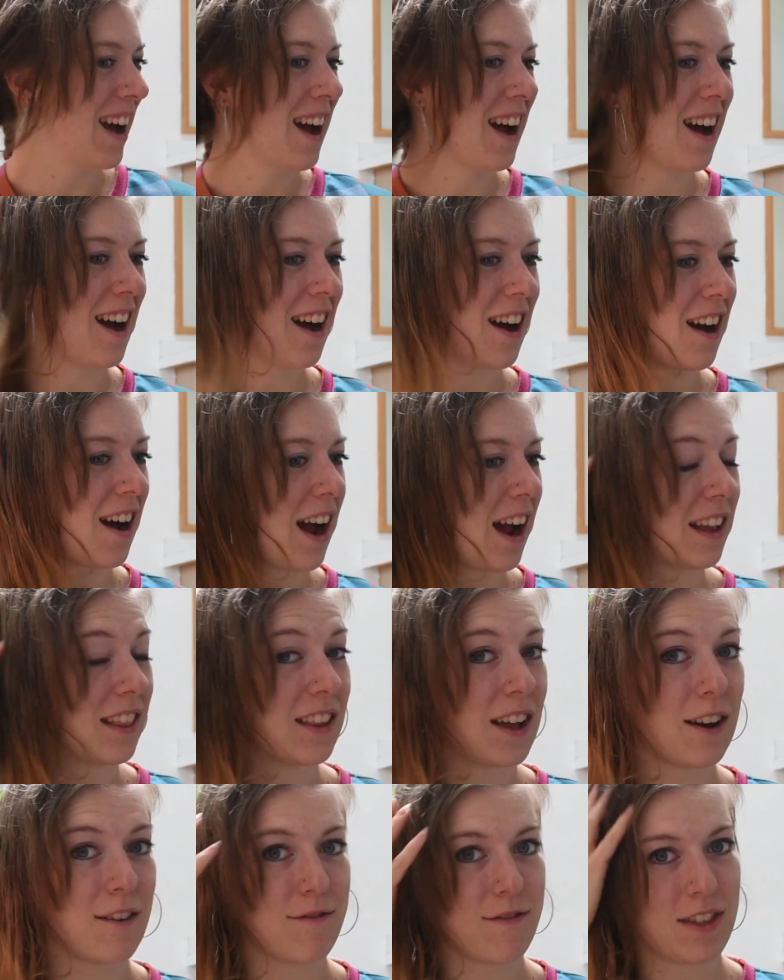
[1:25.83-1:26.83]
I
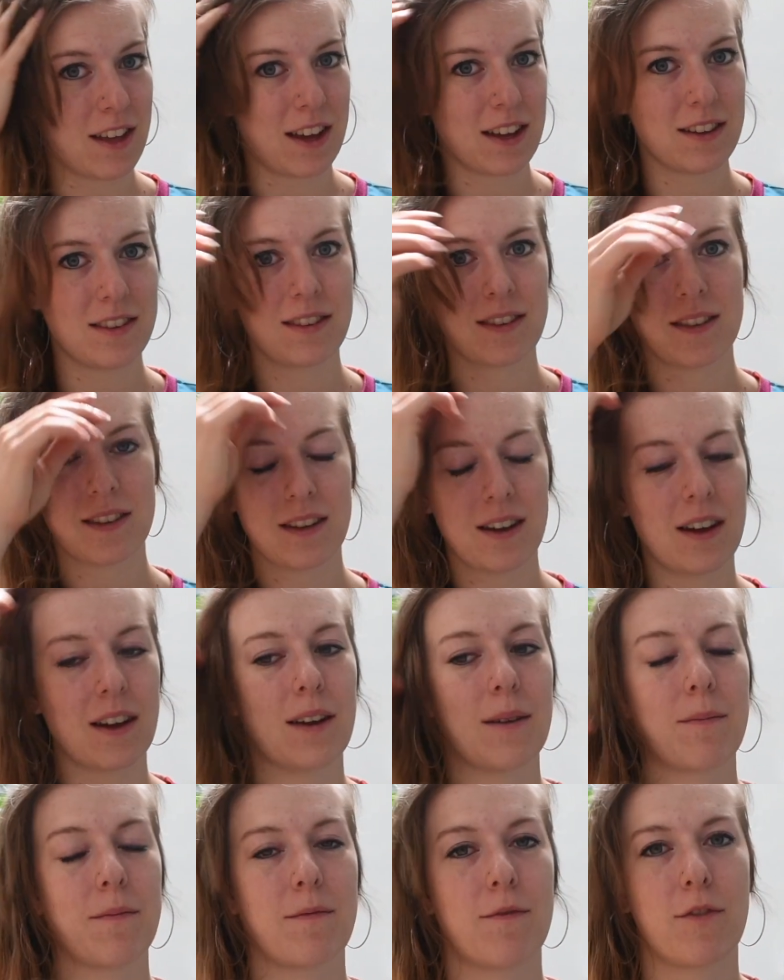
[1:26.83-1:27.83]
love this
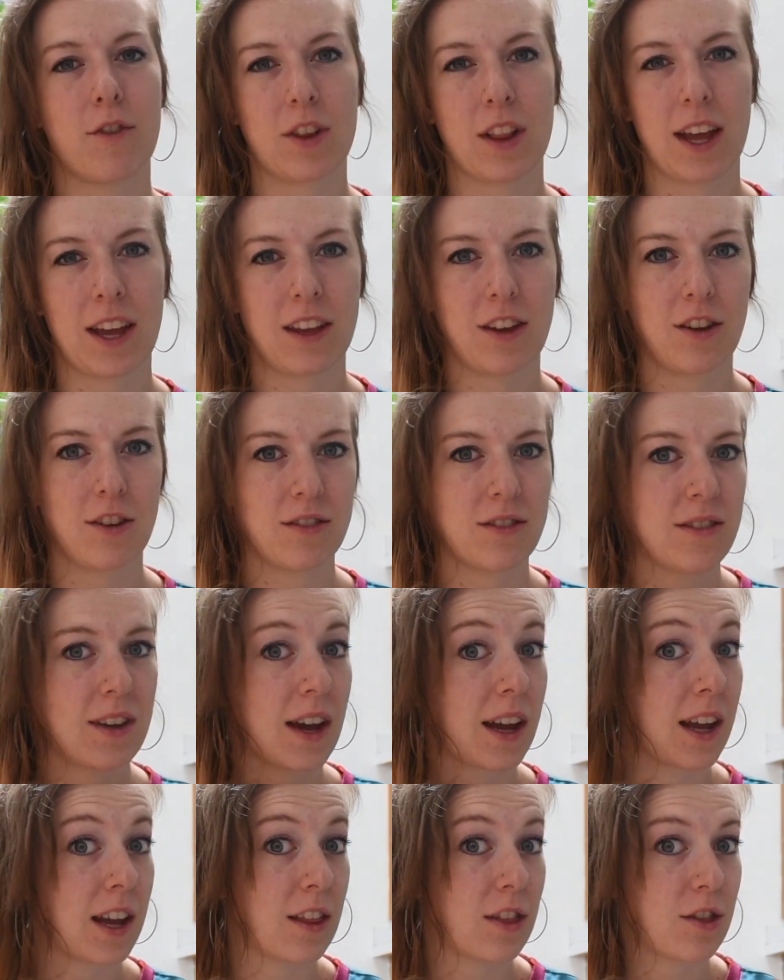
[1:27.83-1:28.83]
for like your
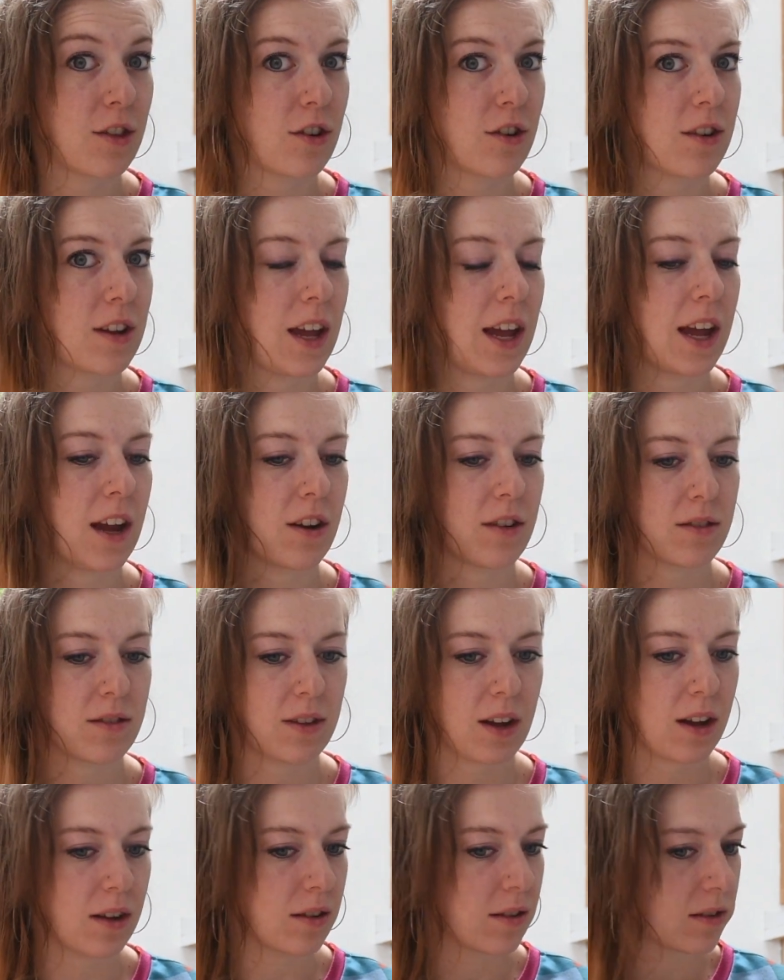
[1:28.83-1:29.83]
second and third day
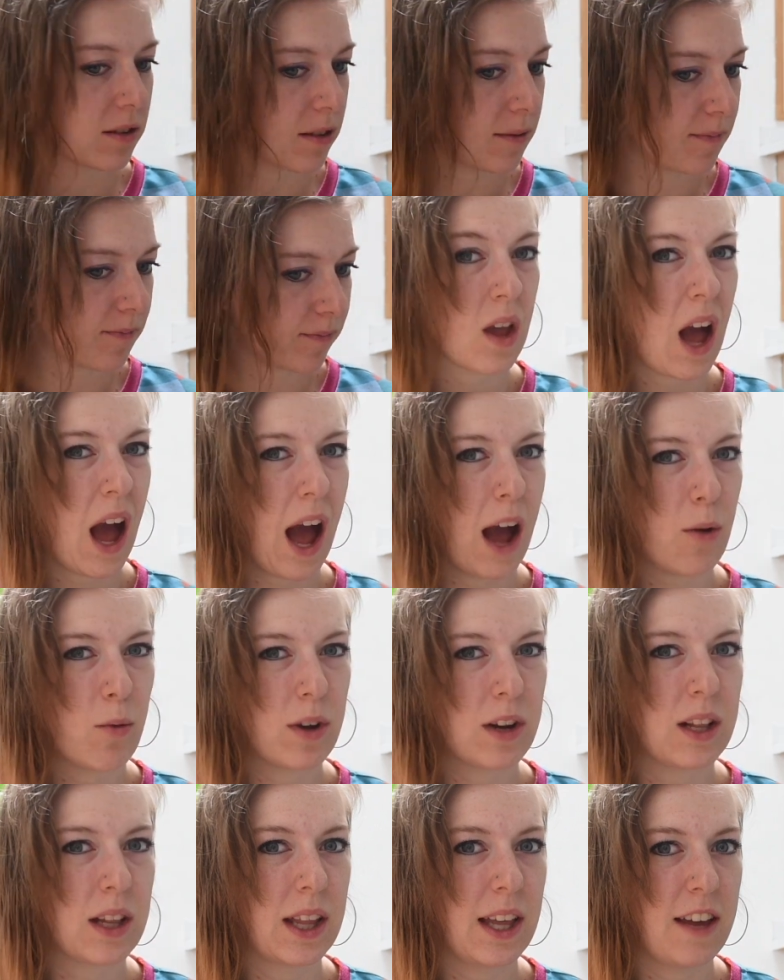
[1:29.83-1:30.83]
hairstyles. I
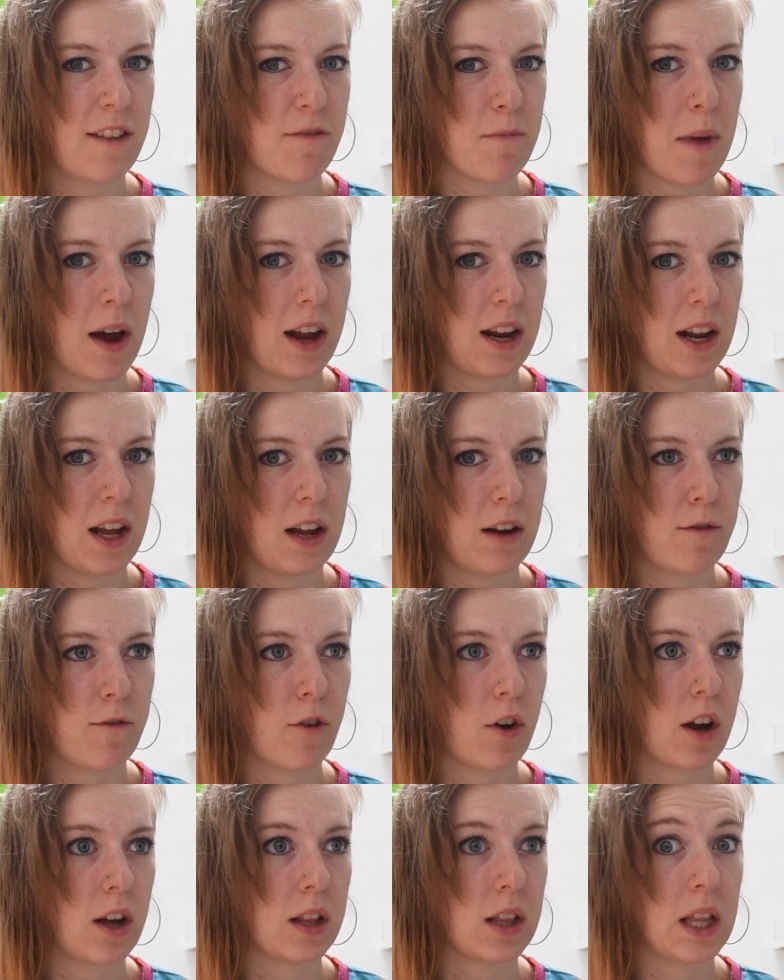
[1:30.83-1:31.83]
would leave mine in
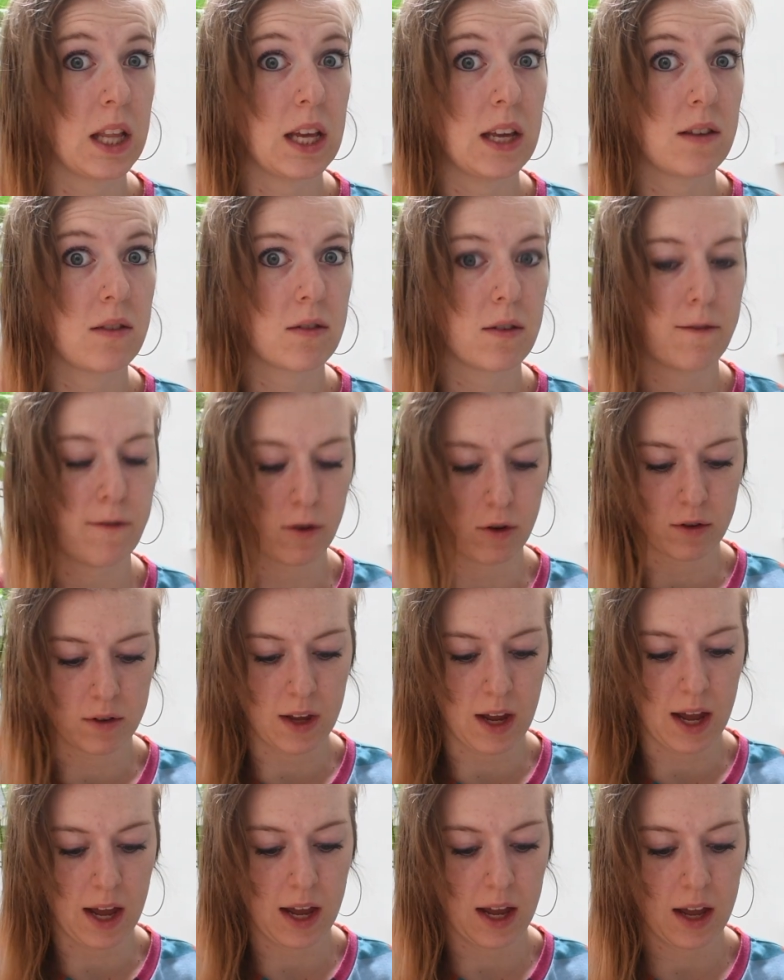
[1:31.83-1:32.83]
for at least a full
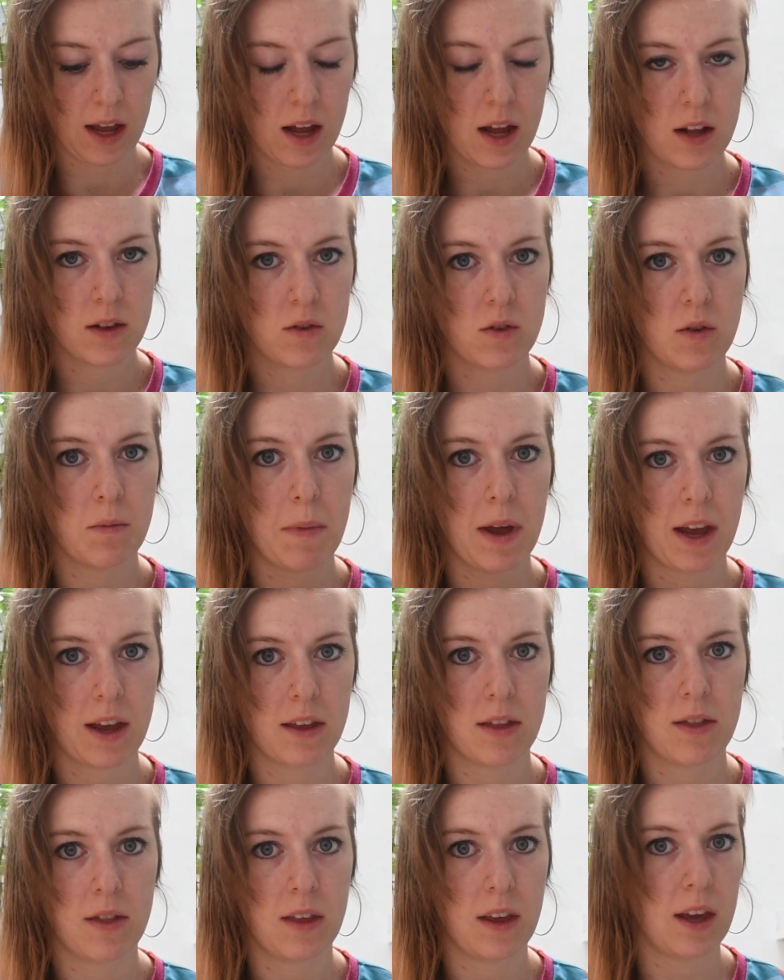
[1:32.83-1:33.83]
day to
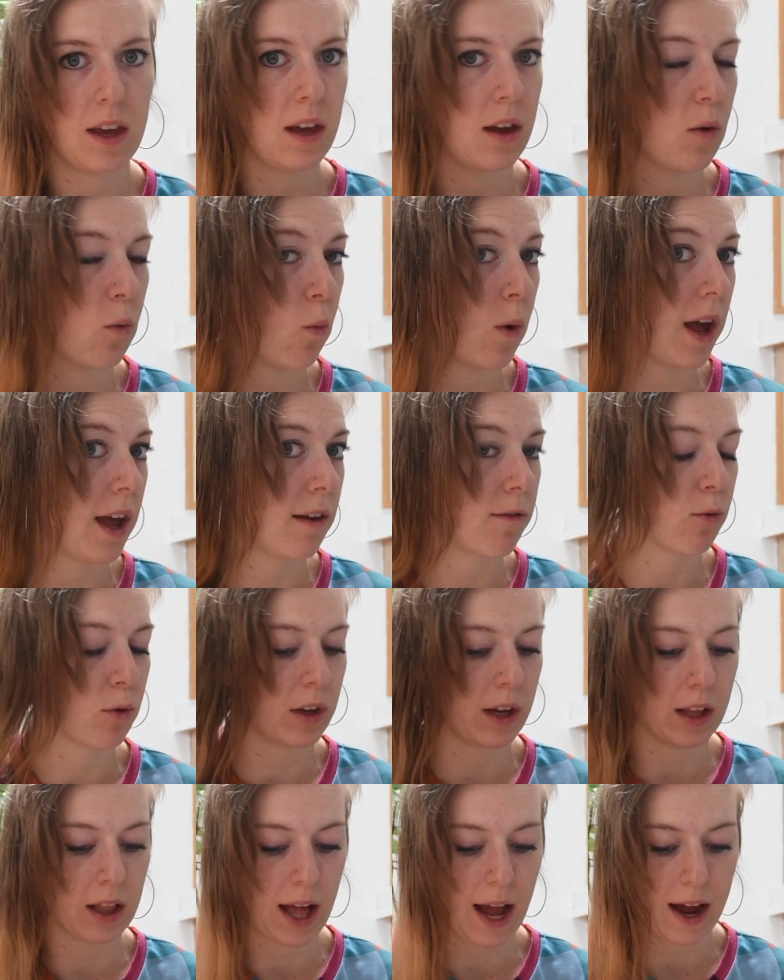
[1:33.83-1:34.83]
make the wave
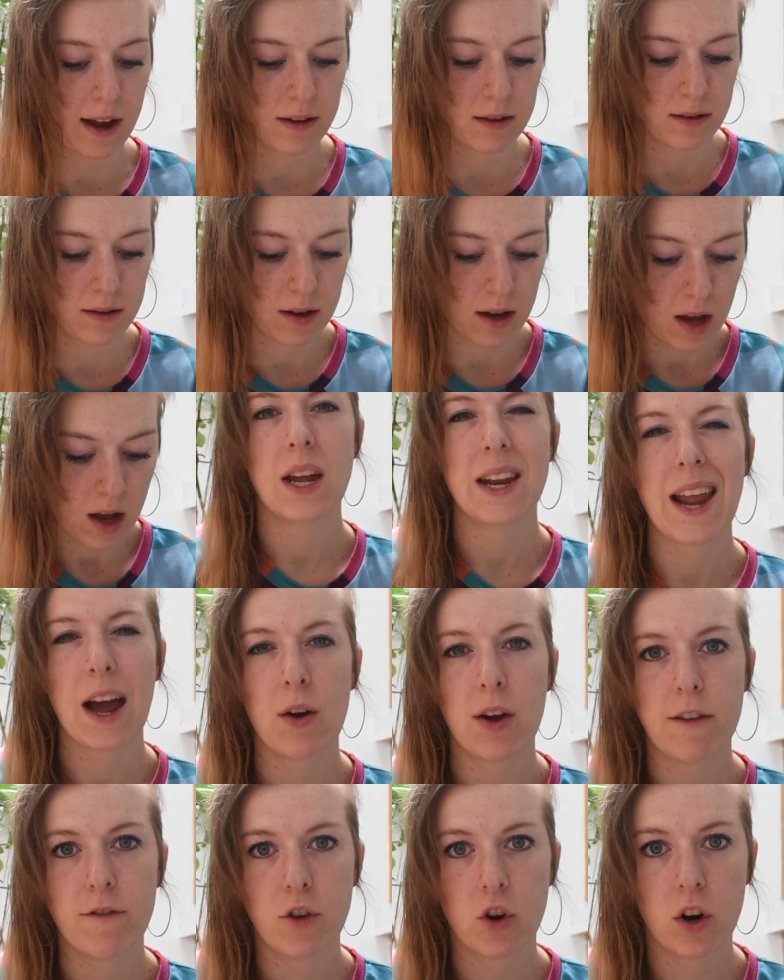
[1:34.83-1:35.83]
really last. Now,
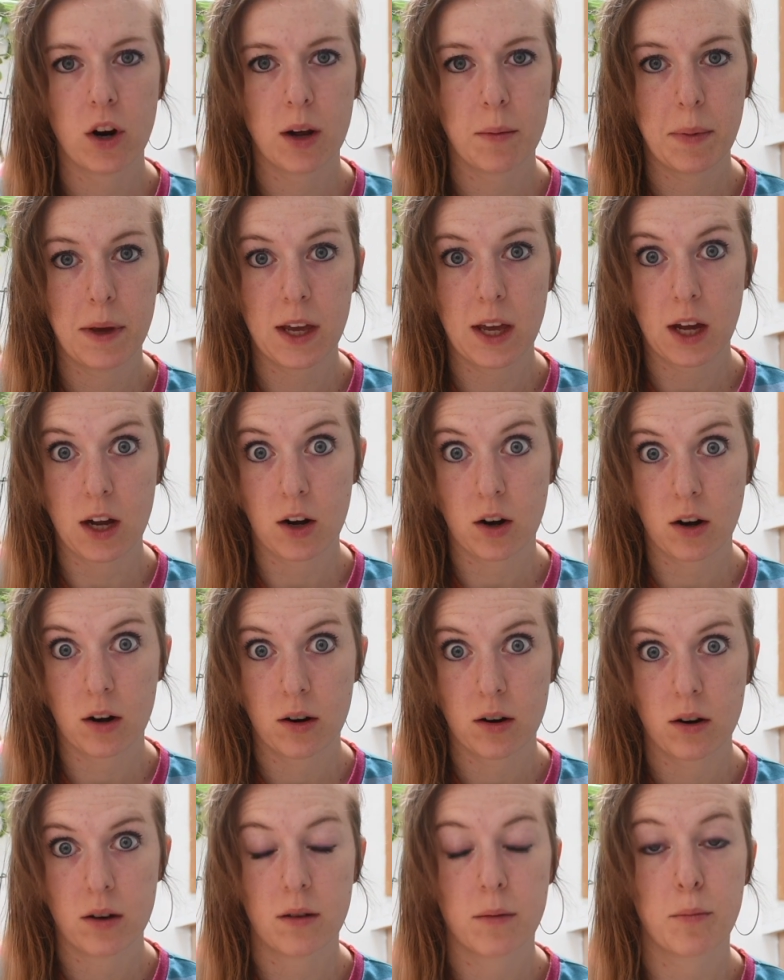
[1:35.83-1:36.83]
if you're a
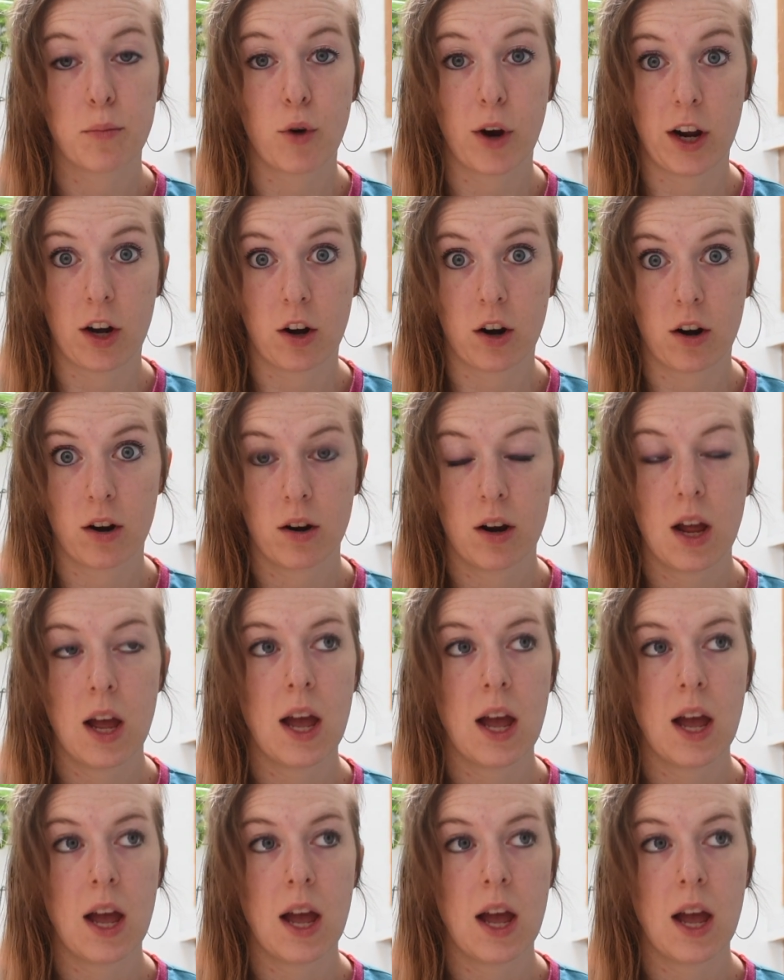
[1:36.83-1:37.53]
beginner braider